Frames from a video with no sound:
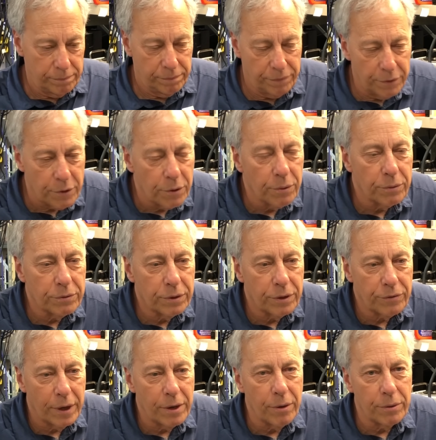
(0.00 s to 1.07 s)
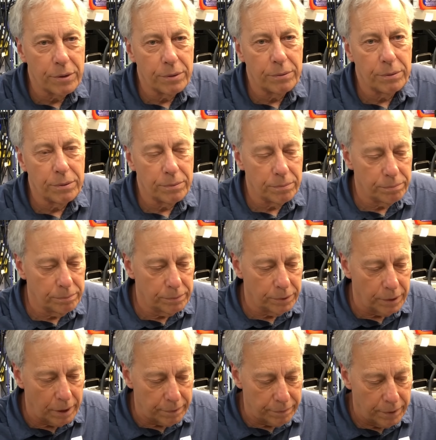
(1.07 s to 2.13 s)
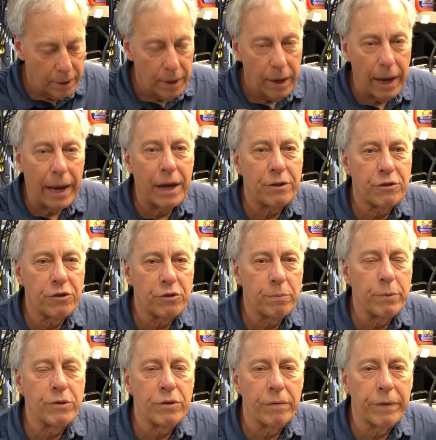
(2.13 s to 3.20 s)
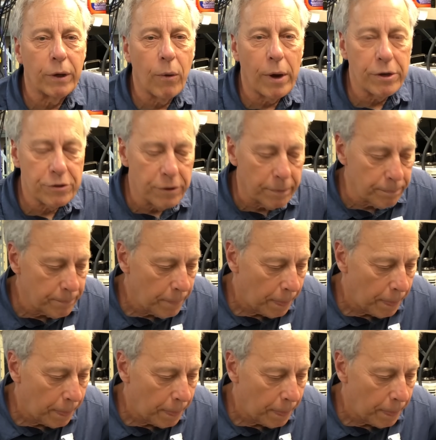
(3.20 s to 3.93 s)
for you because I know you, you, you have asked a specific question.